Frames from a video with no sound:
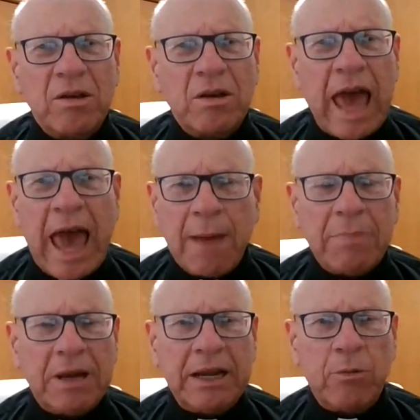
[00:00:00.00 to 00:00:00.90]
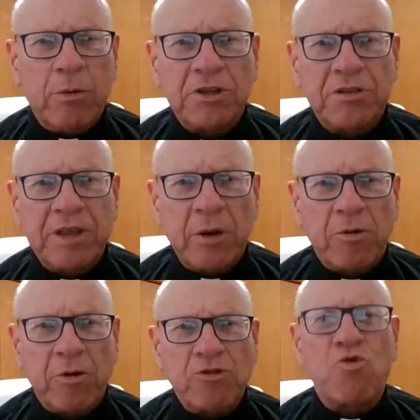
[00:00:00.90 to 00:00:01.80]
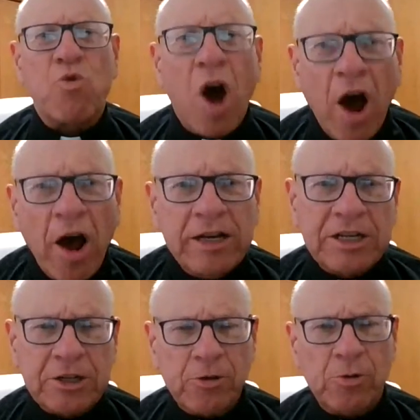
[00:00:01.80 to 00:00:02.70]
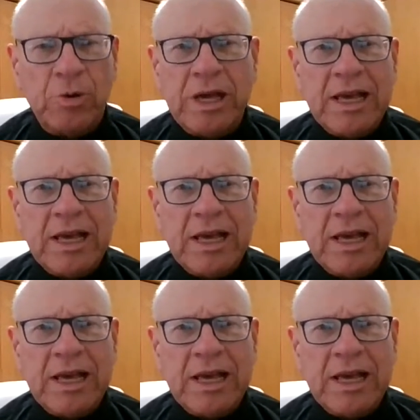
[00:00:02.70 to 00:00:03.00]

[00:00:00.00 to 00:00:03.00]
happened in which they were drawn to